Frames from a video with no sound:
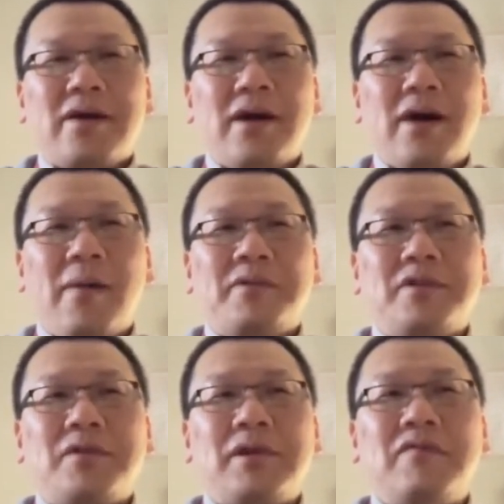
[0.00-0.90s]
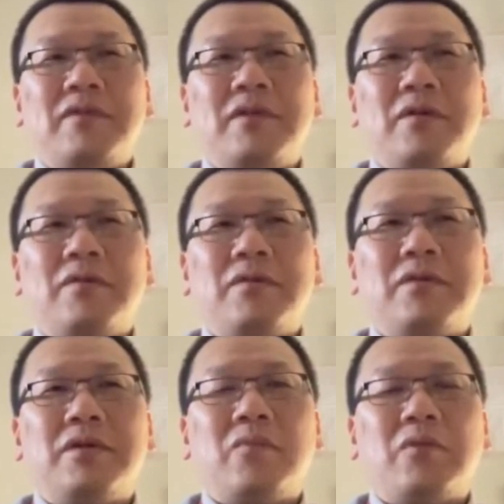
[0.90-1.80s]
So even though
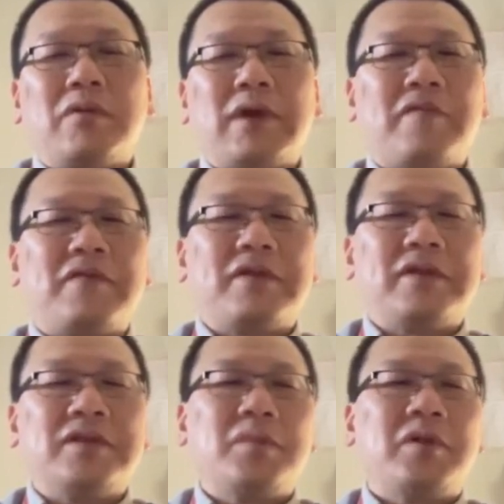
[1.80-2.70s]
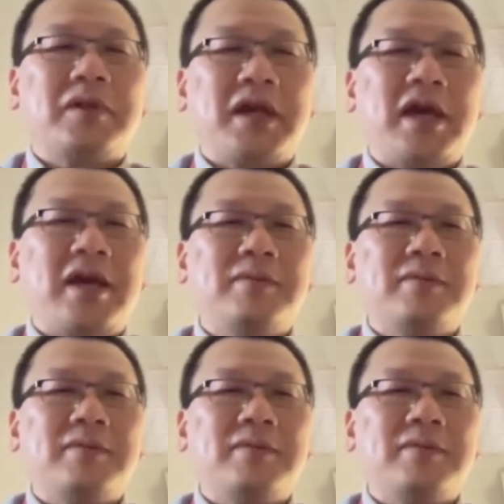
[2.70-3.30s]
they were graphically simple games,